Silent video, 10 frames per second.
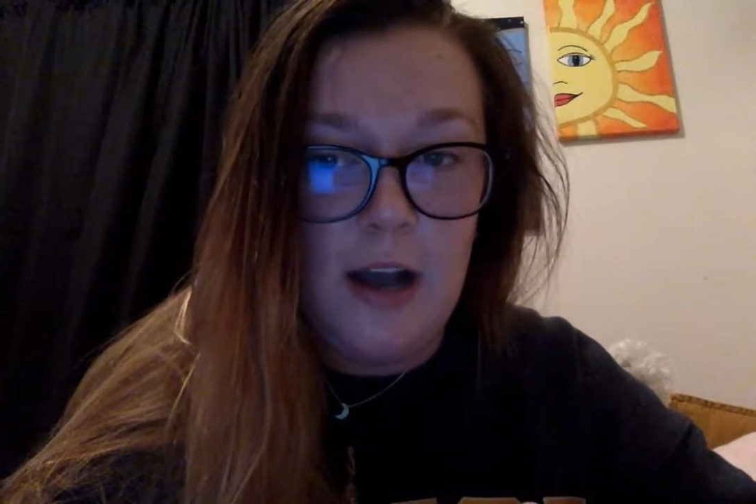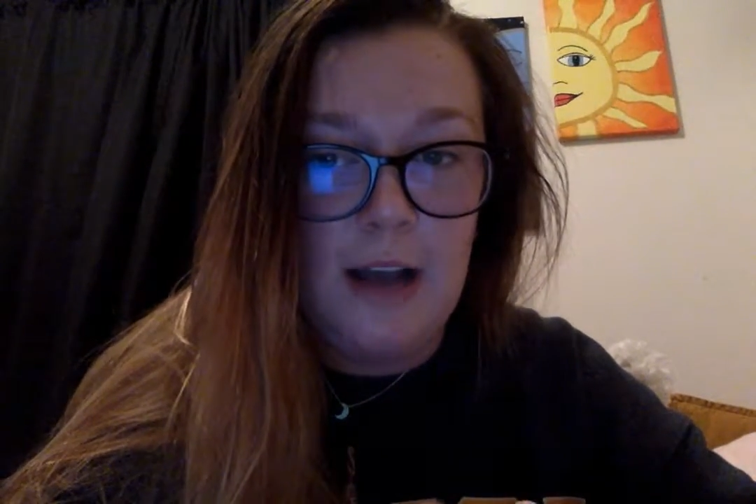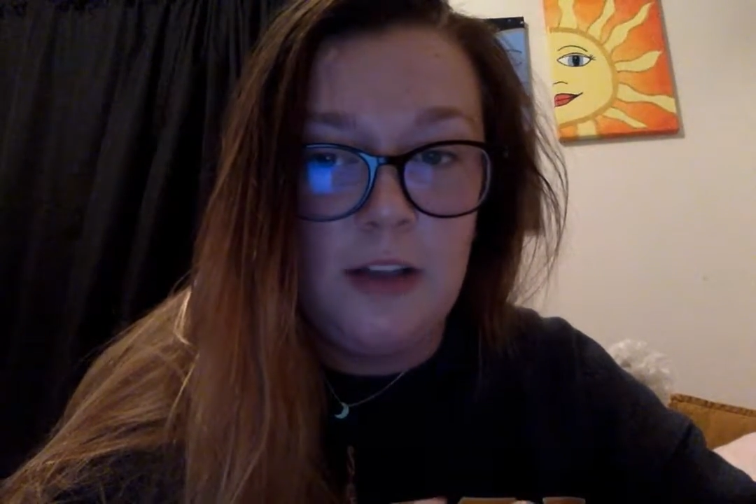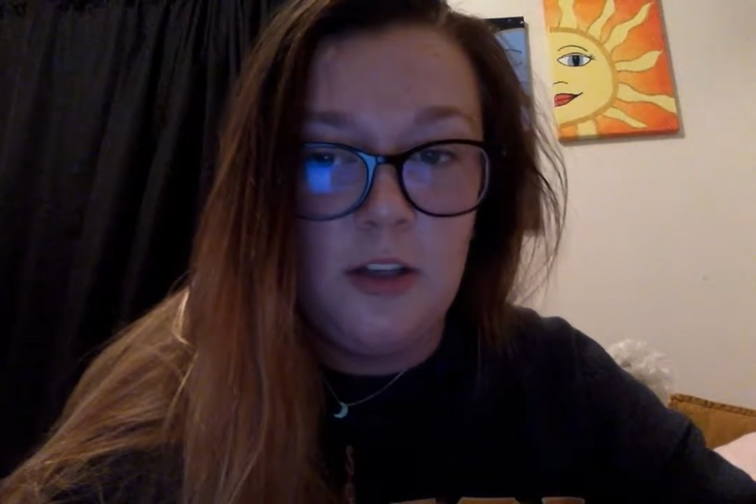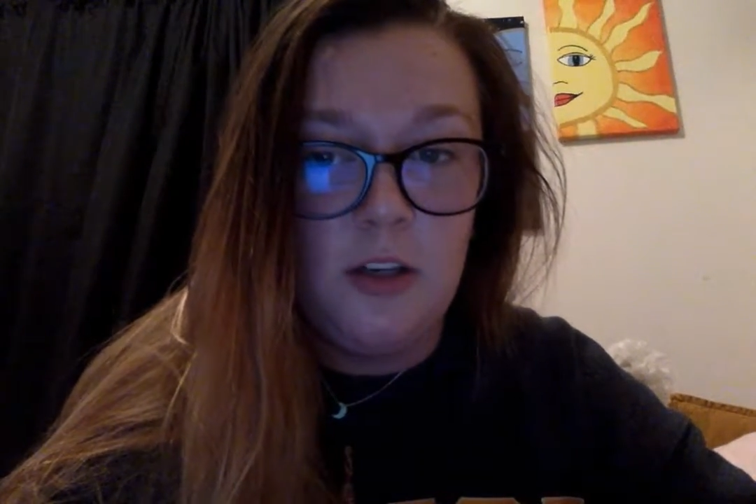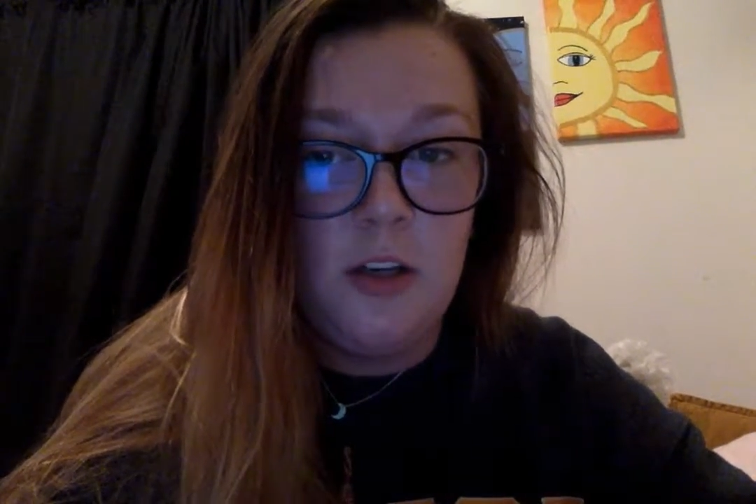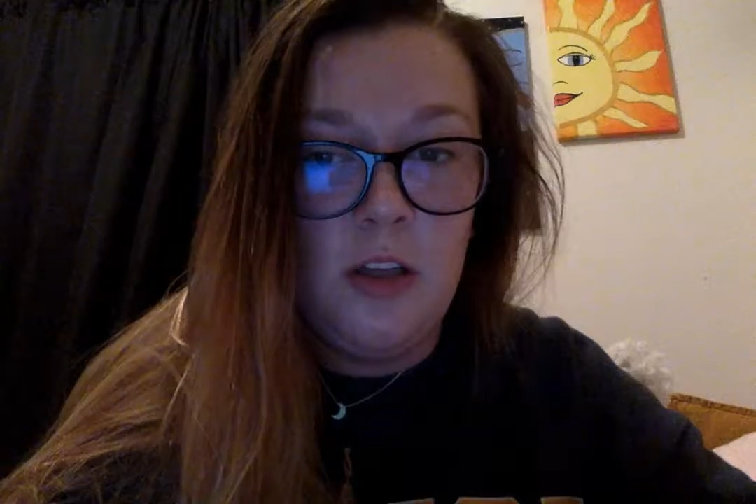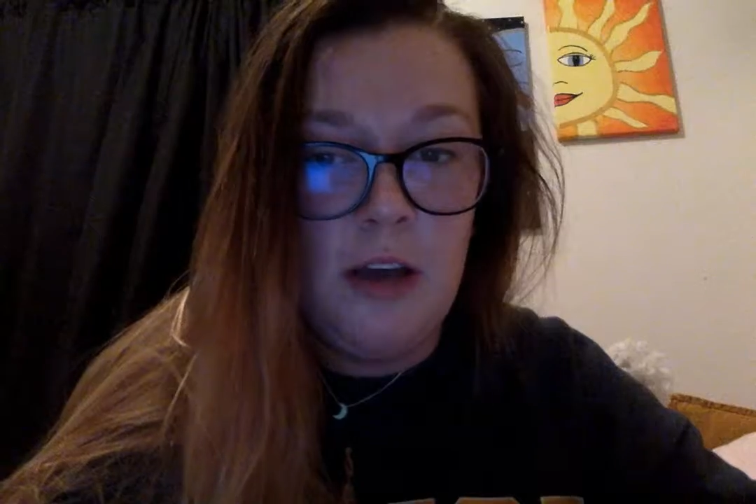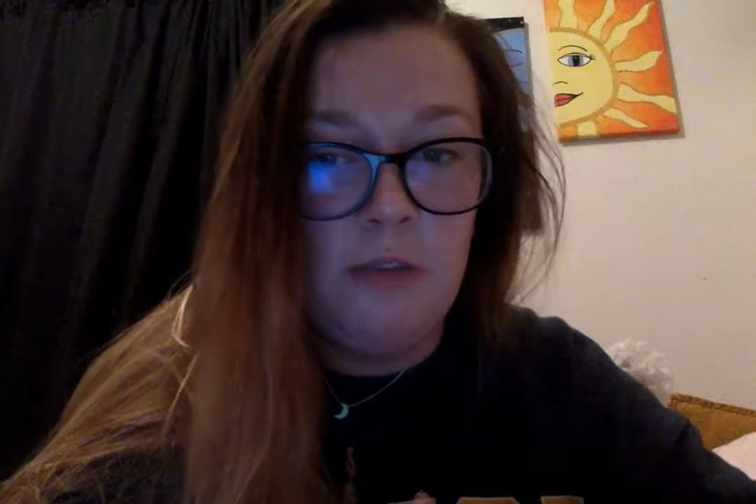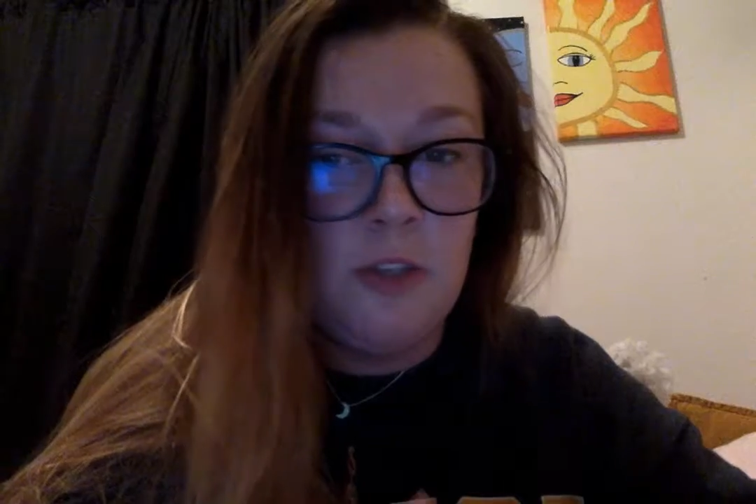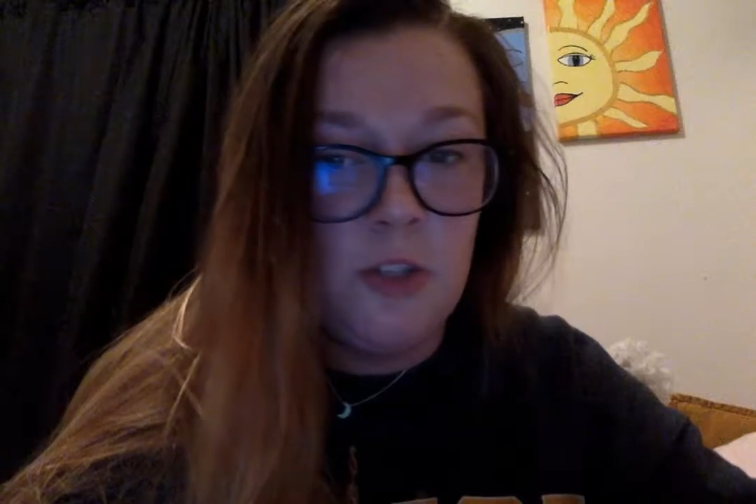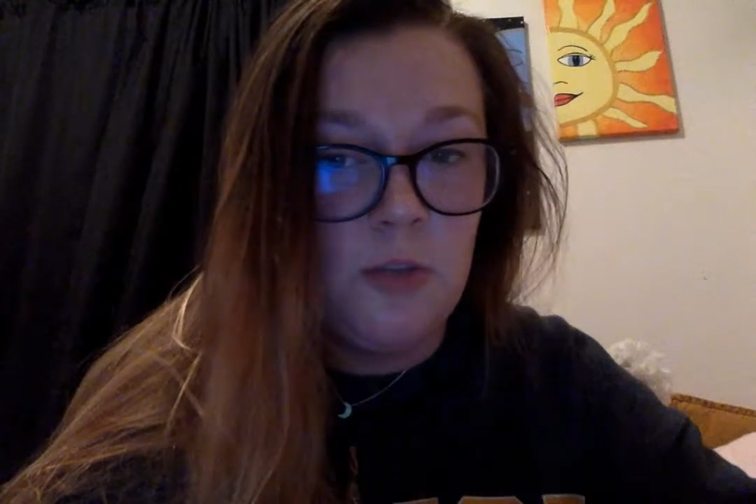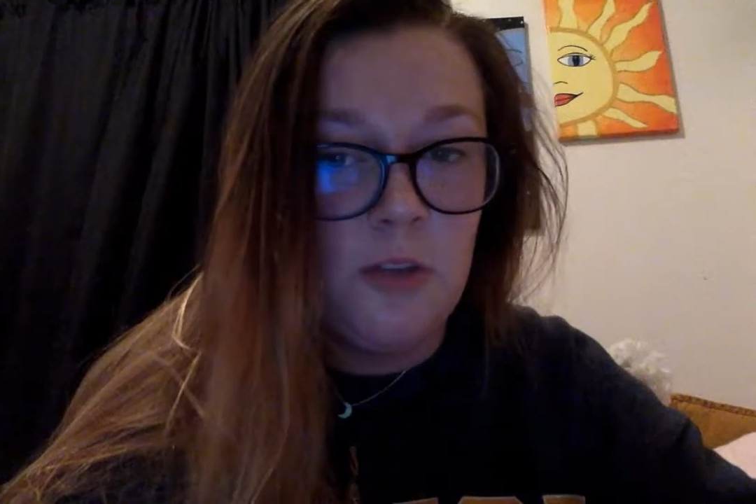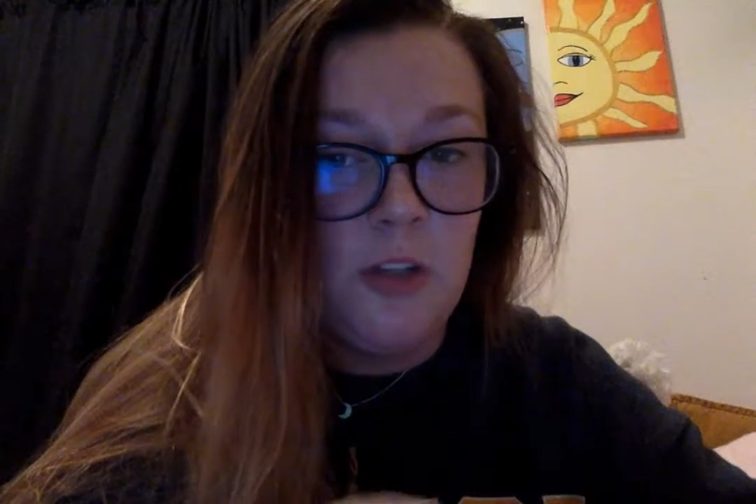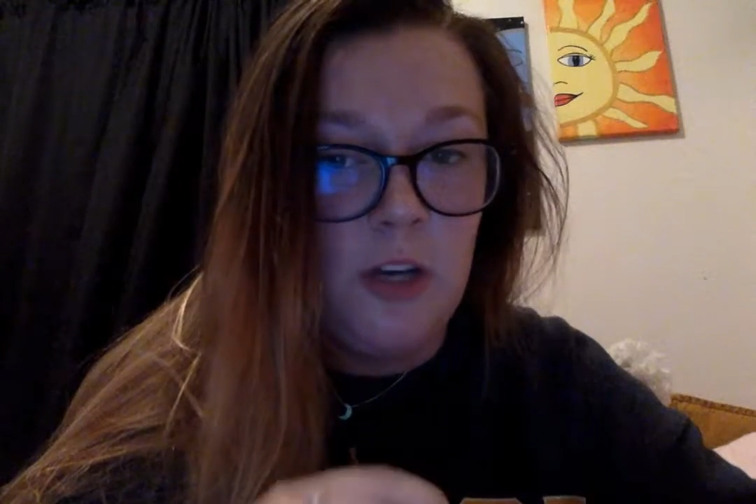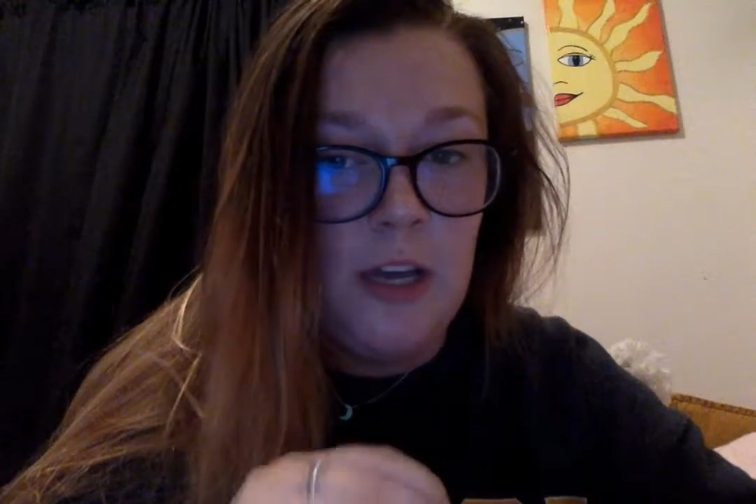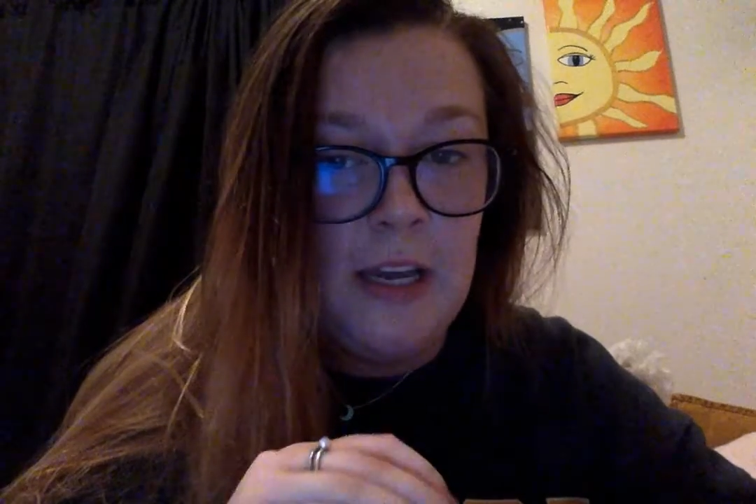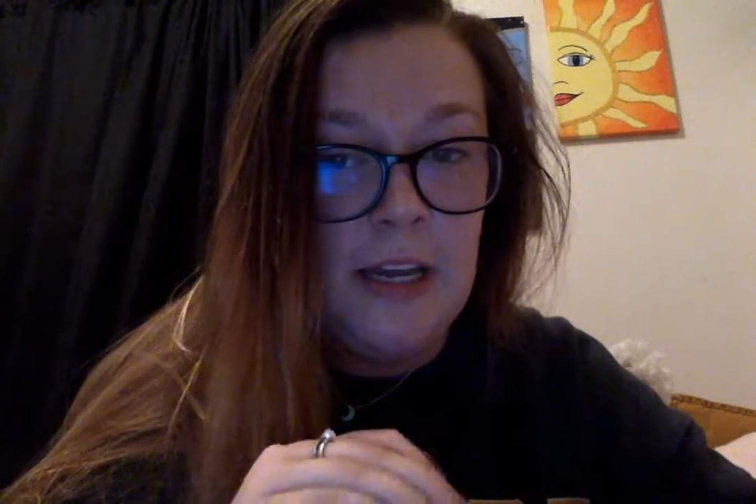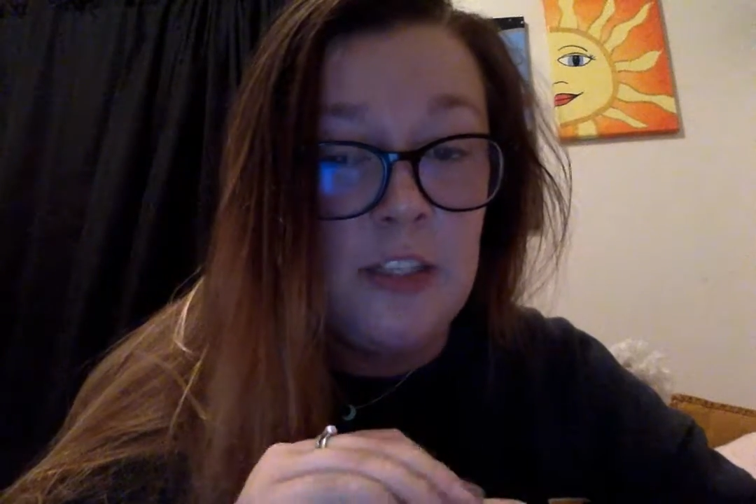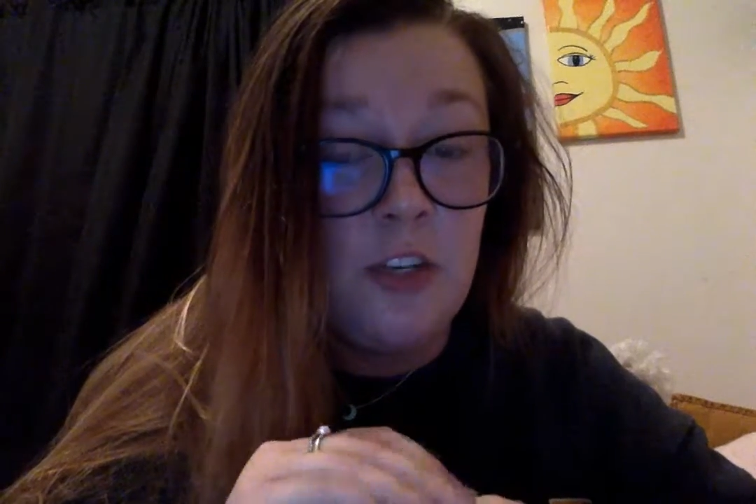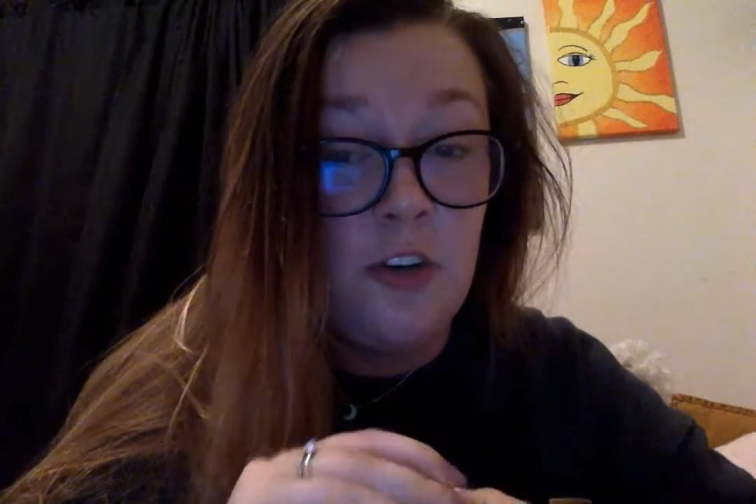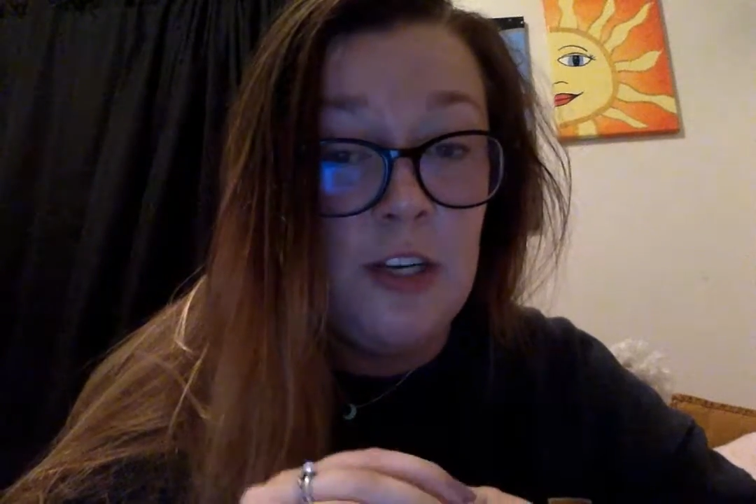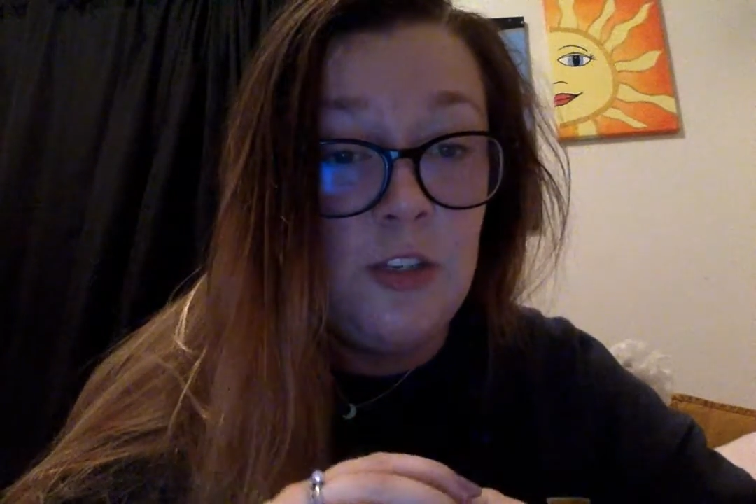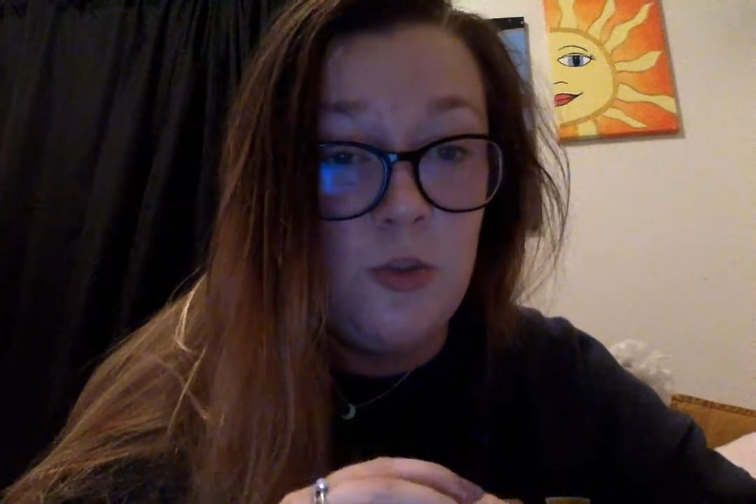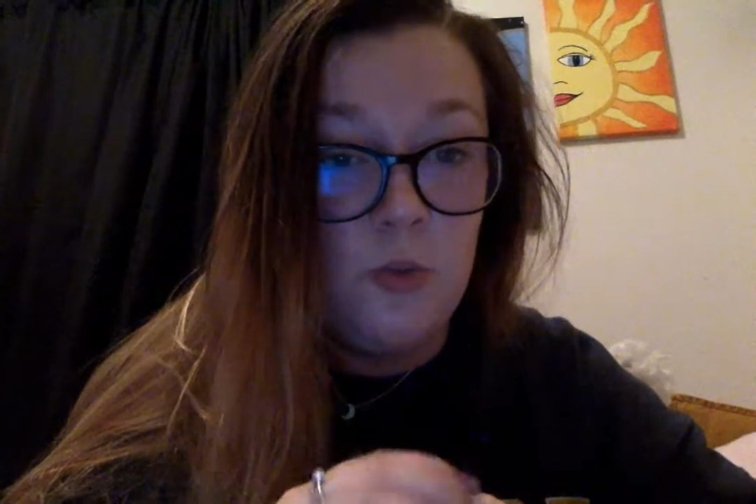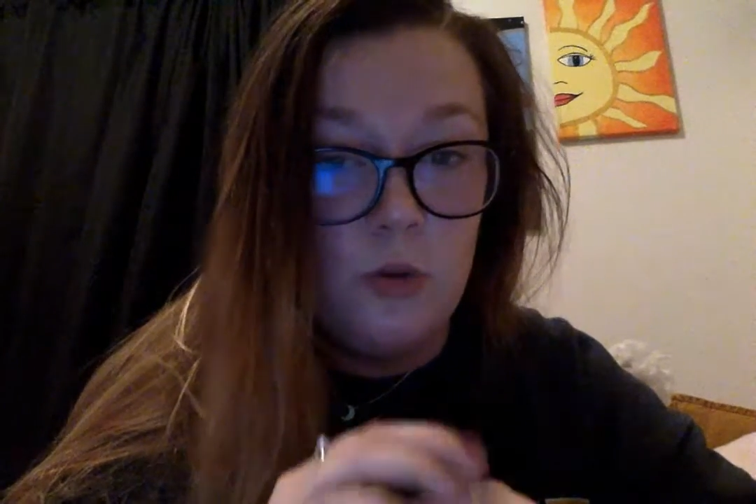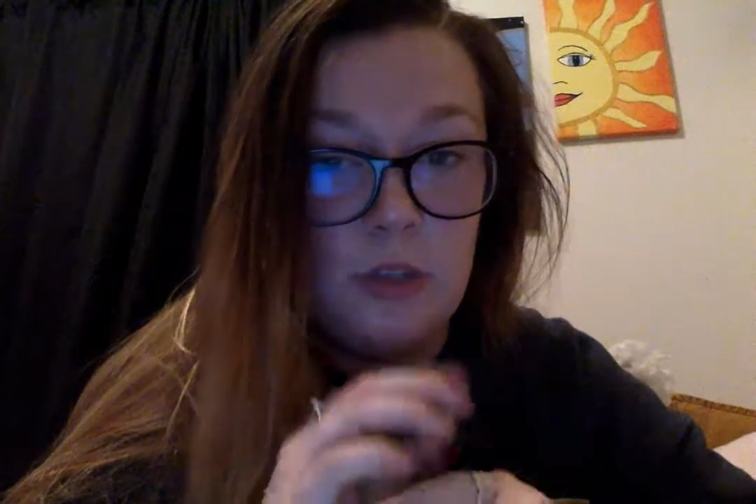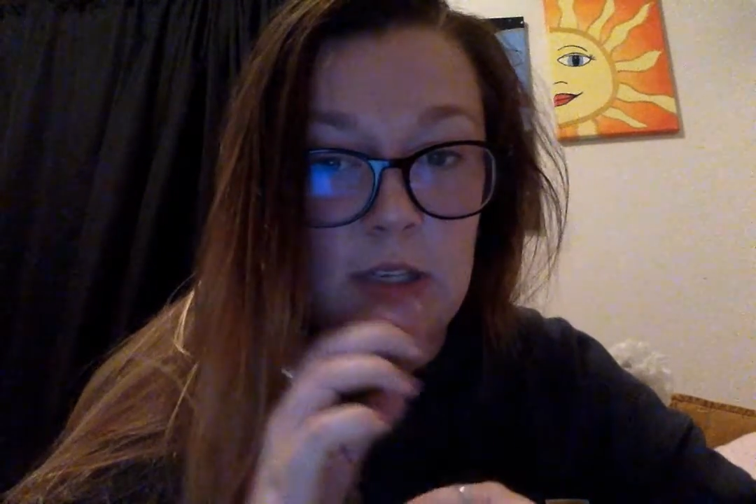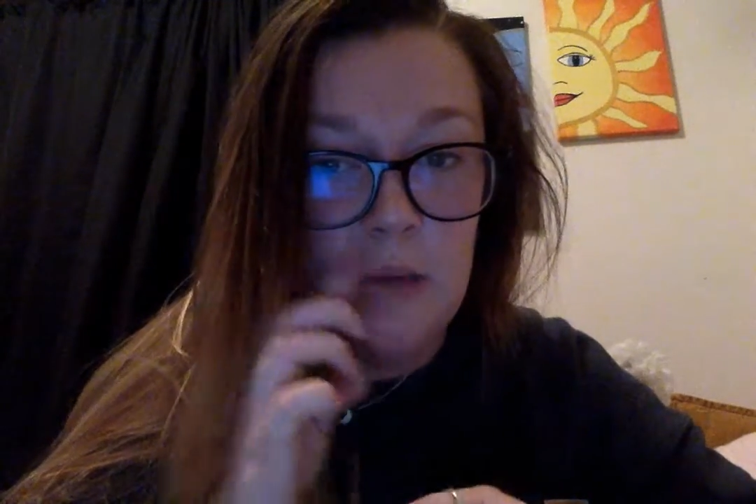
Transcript: I learned that virtual learning is a great tool to